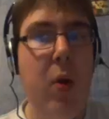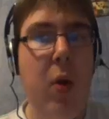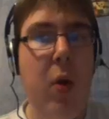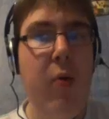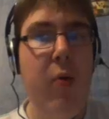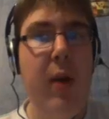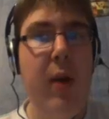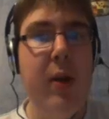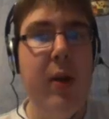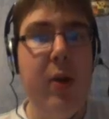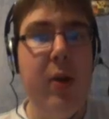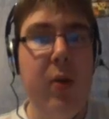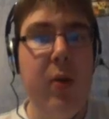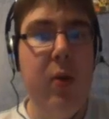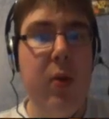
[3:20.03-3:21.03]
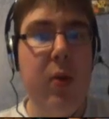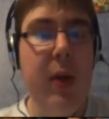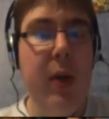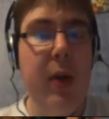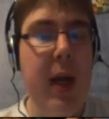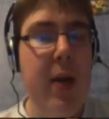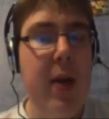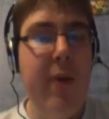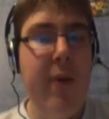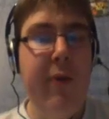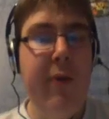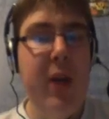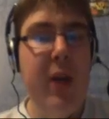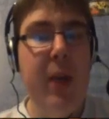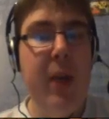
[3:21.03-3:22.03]
Alright, so again,
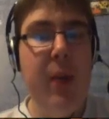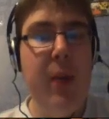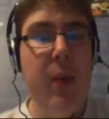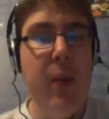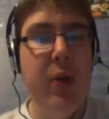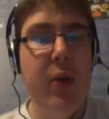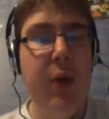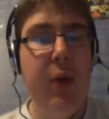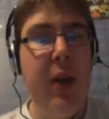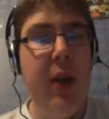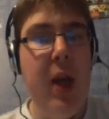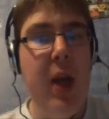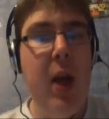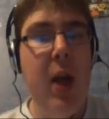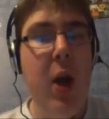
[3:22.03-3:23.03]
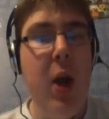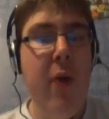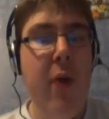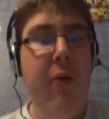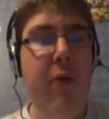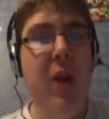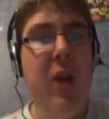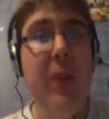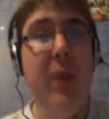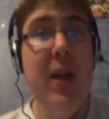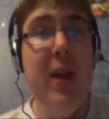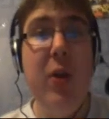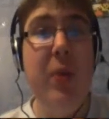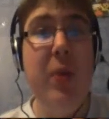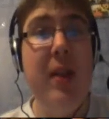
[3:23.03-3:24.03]
free to play at the bottom of the screen there. Free to
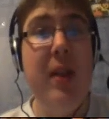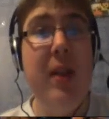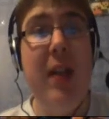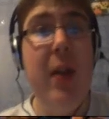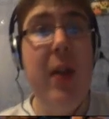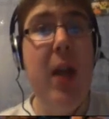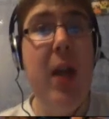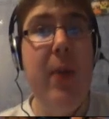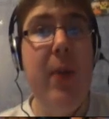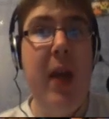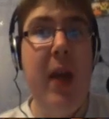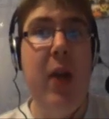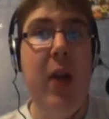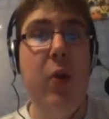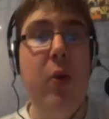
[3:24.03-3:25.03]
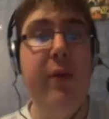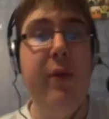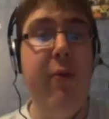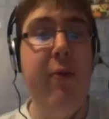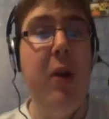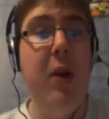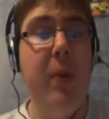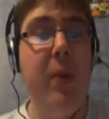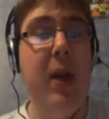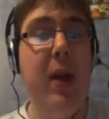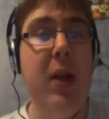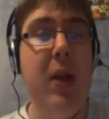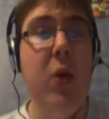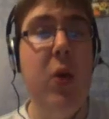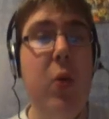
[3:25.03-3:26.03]
play, no, it's basically in the name again, it's free to
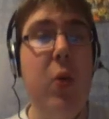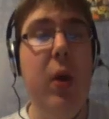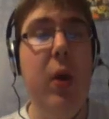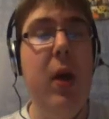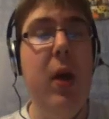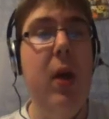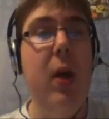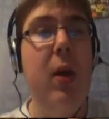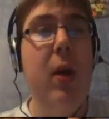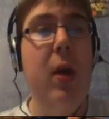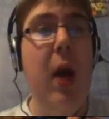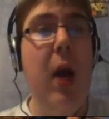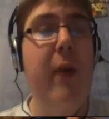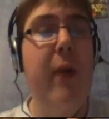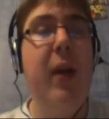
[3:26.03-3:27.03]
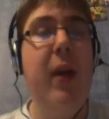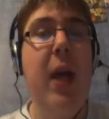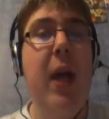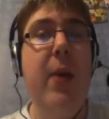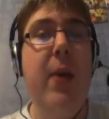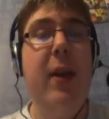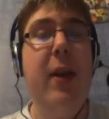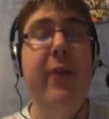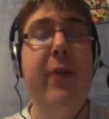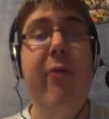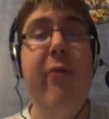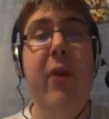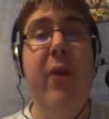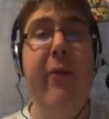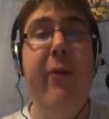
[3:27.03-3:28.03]
play. You have a game and
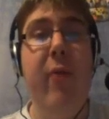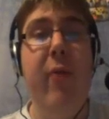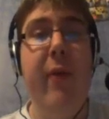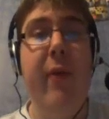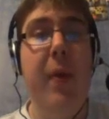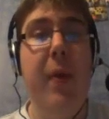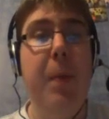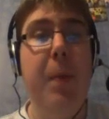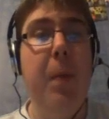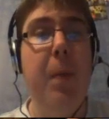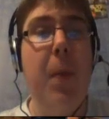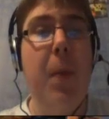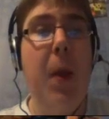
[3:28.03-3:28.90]
it's free forever.